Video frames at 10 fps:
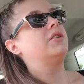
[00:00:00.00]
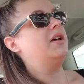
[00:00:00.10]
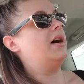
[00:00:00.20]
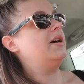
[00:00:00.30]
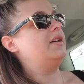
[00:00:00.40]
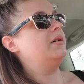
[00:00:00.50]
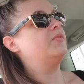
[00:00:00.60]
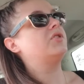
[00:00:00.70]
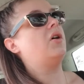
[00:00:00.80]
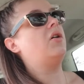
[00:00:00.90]
the
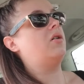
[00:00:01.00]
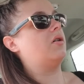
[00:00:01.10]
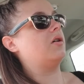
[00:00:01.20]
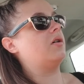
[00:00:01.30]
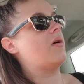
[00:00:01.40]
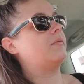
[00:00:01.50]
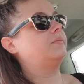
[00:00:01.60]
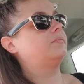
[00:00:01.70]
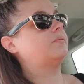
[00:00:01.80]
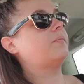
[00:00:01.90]
items are,
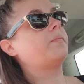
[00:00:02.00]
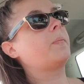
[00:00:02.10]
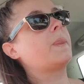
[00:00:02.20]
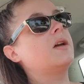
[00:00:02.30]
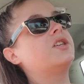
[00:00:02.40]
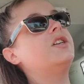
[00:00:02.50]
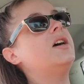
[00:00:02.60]
she